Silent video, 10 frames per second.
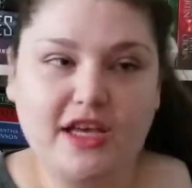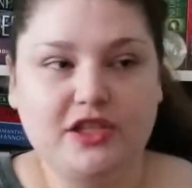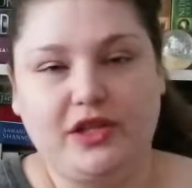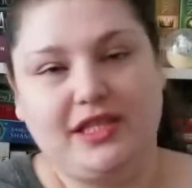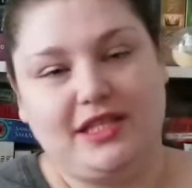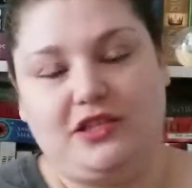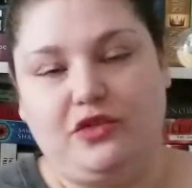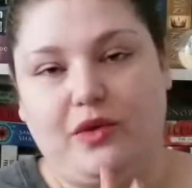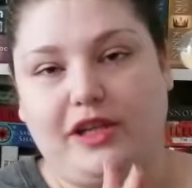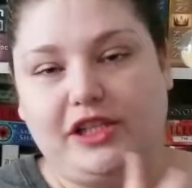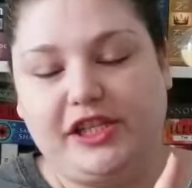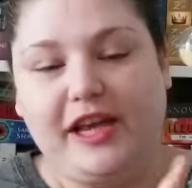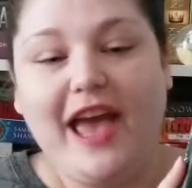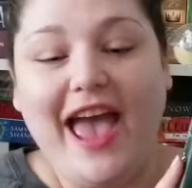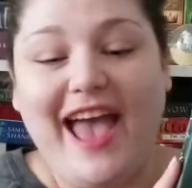so this is a
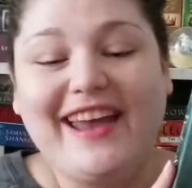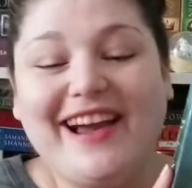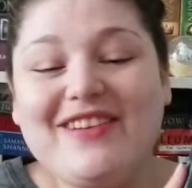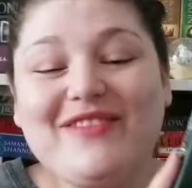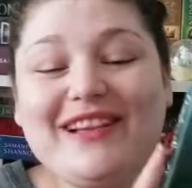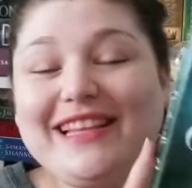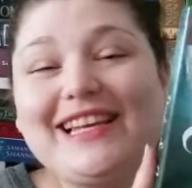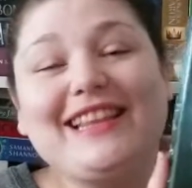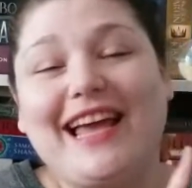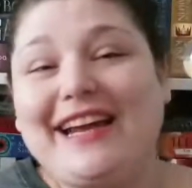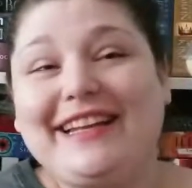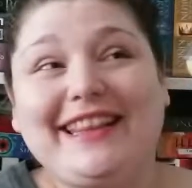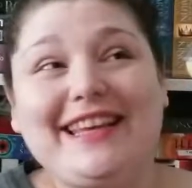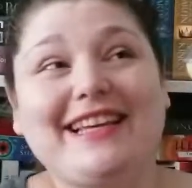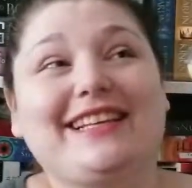duology, and I really liked
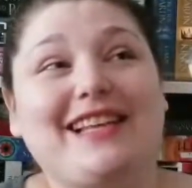this.